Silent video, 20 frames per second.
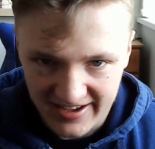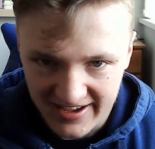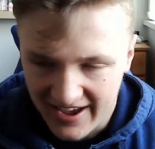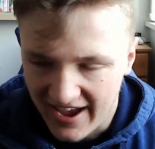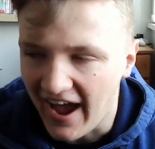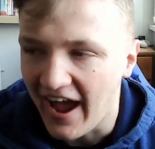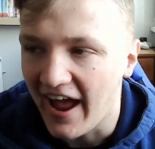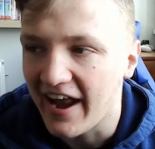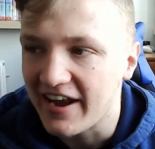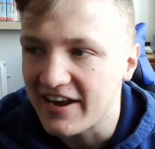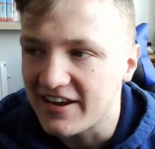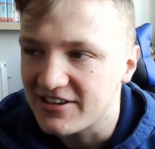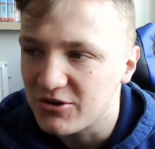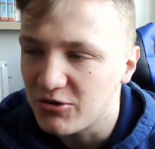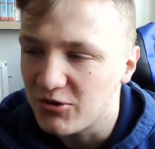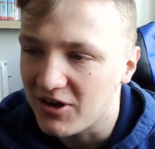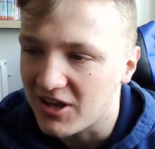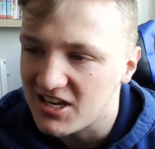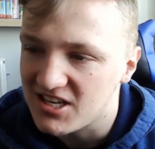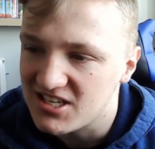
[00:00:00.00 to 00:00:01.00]
And to an
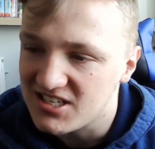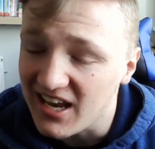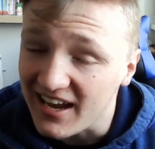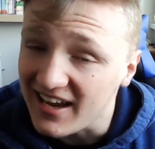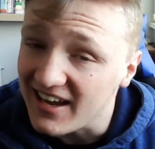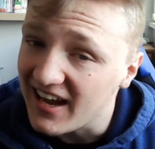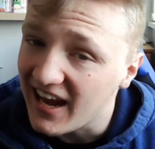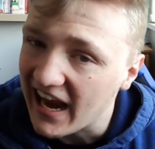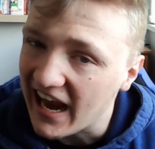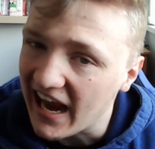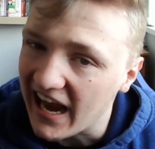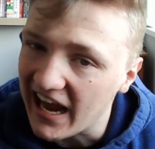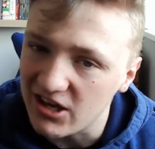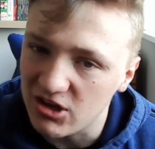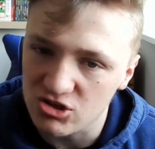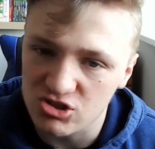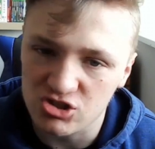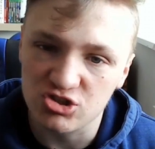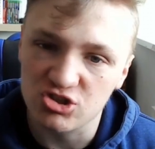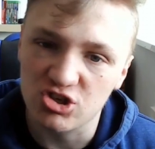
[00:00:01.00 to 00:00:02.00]
extent, it
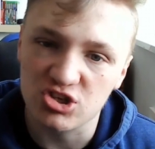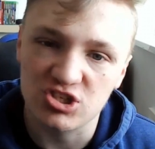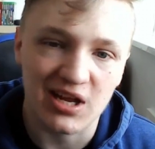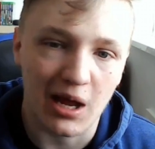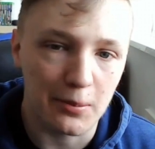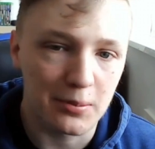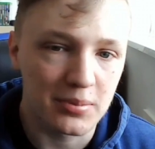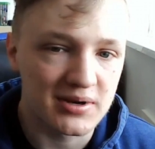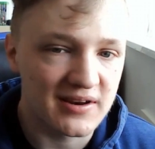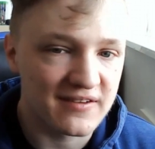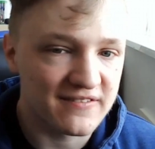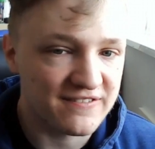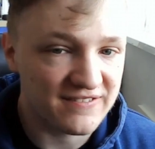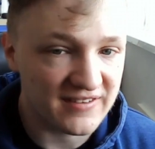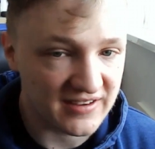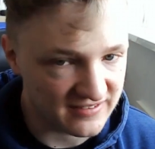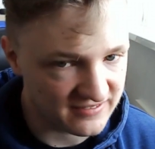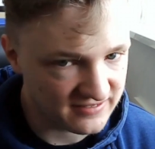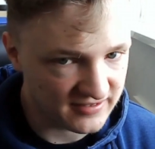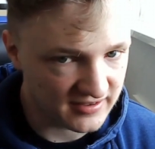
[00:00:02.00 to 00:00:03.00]
doesn't just happen in
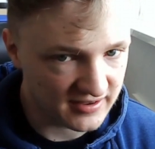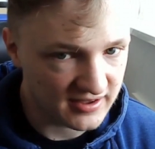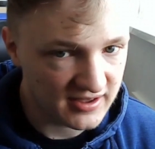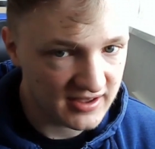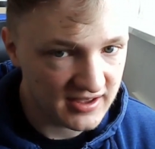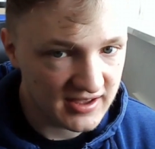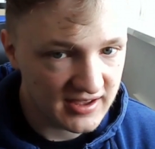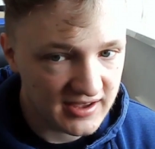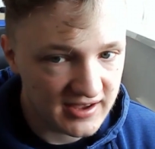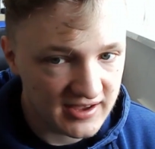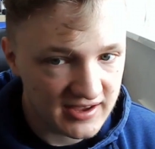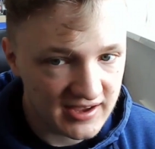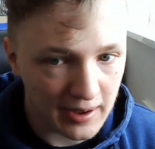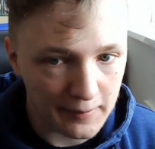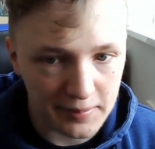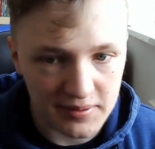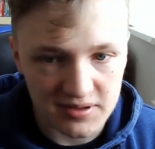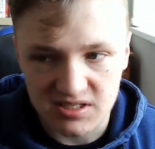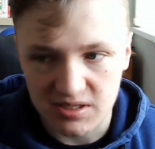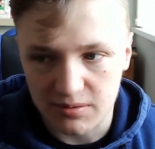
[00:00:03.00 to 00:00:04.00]
FIFA. It
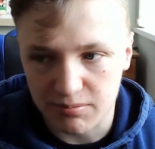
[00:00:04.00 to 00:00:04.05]
happens in